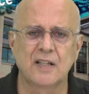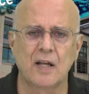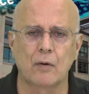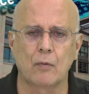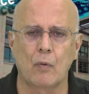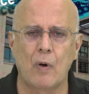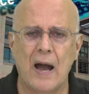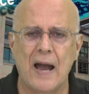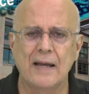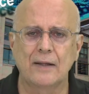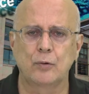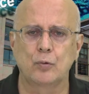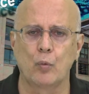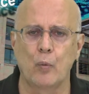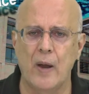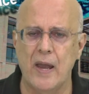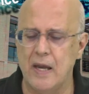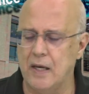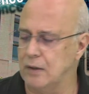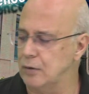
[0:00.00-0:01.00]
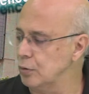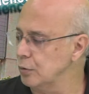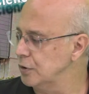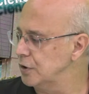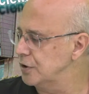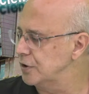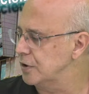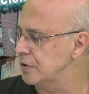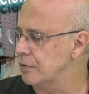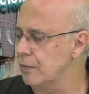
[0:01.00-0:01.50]
the right way to
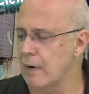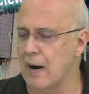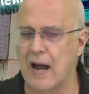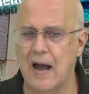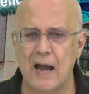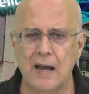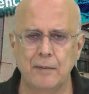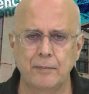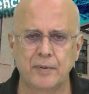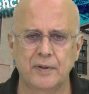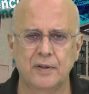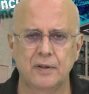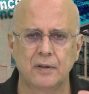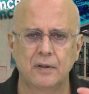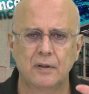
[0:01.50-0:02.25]
describe